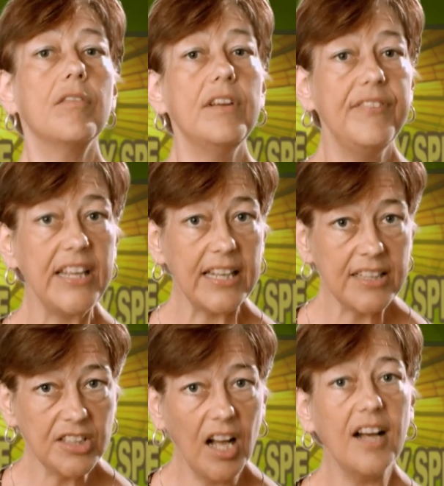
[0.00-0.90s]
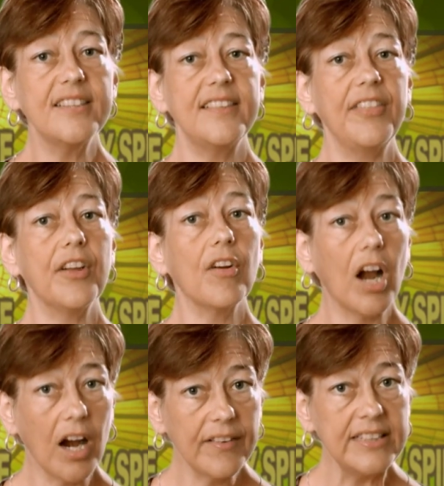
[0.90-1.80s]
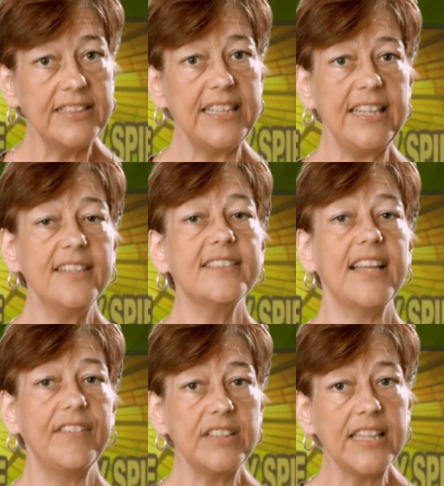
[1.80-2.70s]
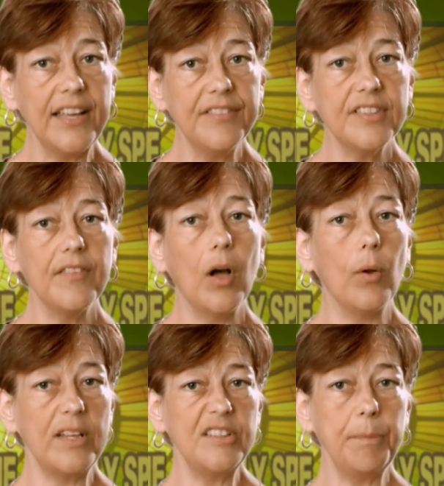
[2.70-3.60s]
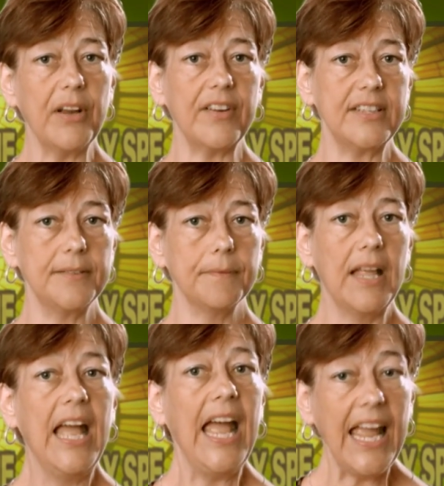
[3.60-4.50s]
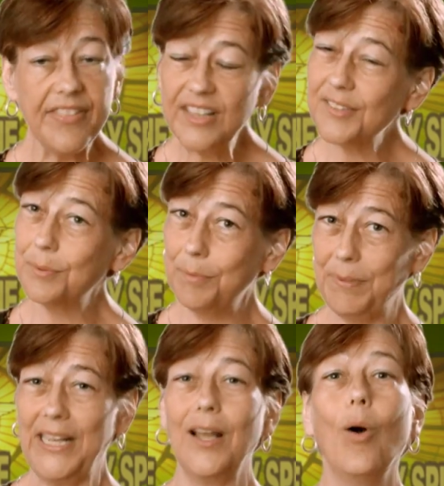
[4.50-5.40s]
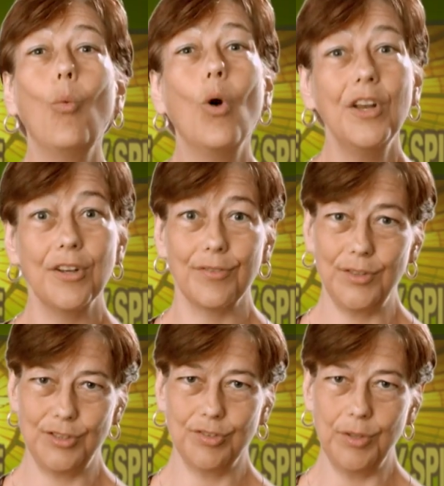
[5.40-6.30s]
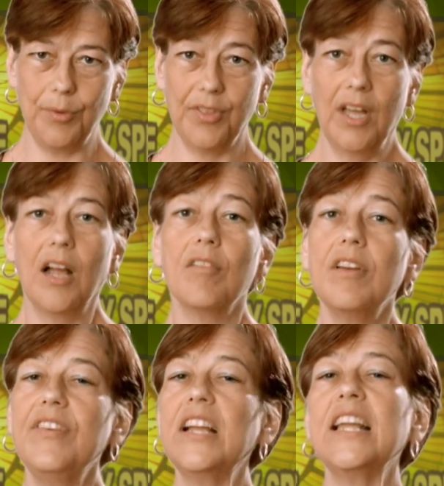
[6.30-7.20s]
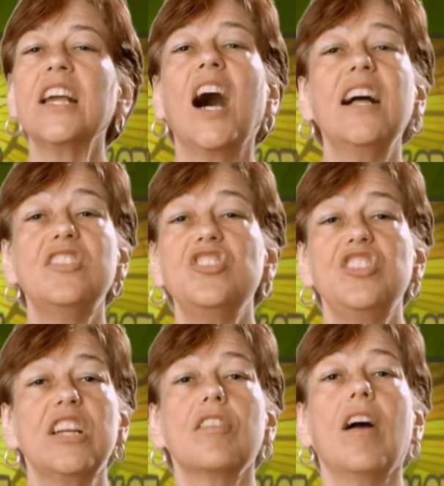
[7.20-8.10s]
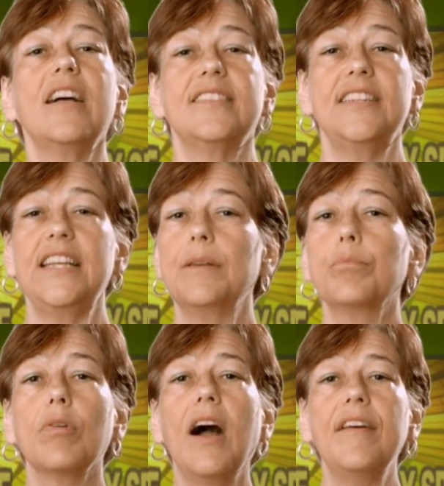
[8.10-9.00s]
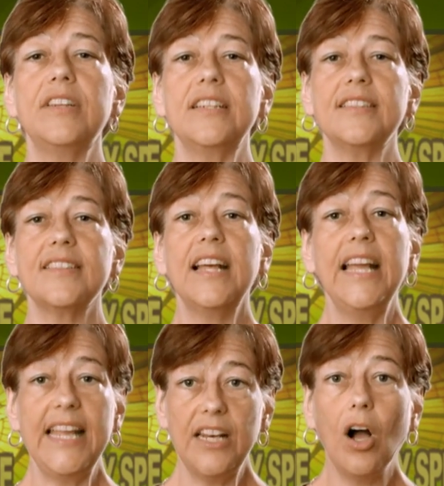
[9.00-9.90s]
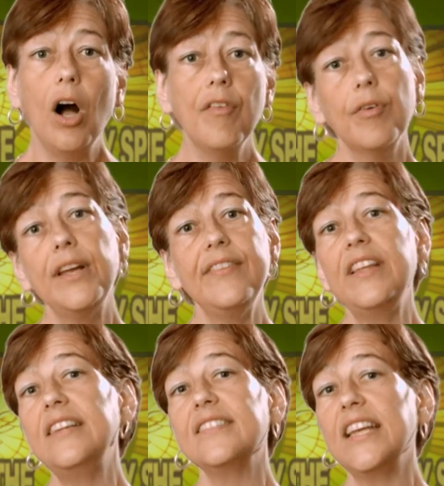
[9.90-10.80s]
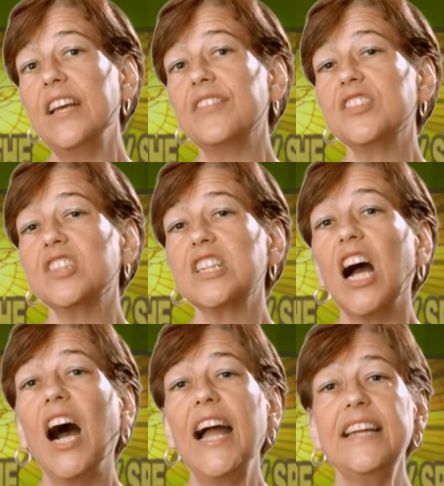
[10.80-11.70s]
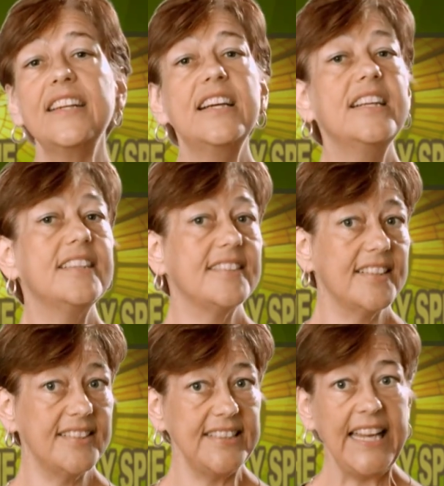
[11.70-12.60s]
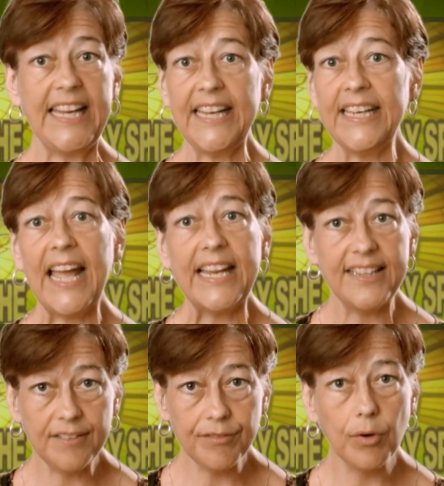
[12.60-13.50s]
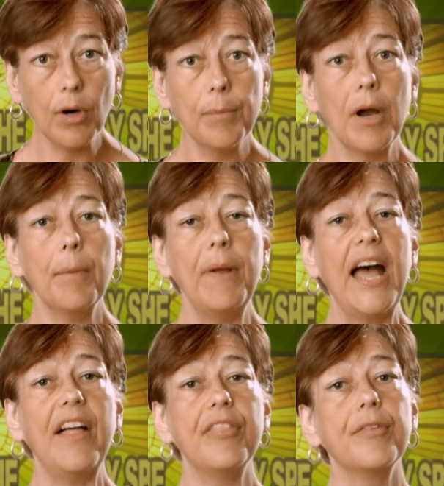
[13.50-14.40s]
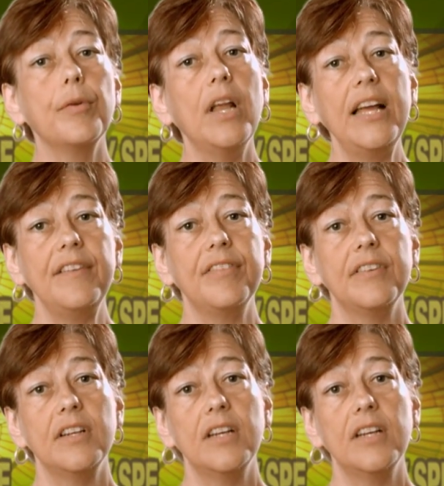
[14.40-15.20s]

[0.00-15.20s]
revealing to us that there are indeed 7 gifts of the Holy Spirit. And this would be a wonderful truth, revealing God's generosity and providence in offering these gifts to guide, sustain, and inform our path through life.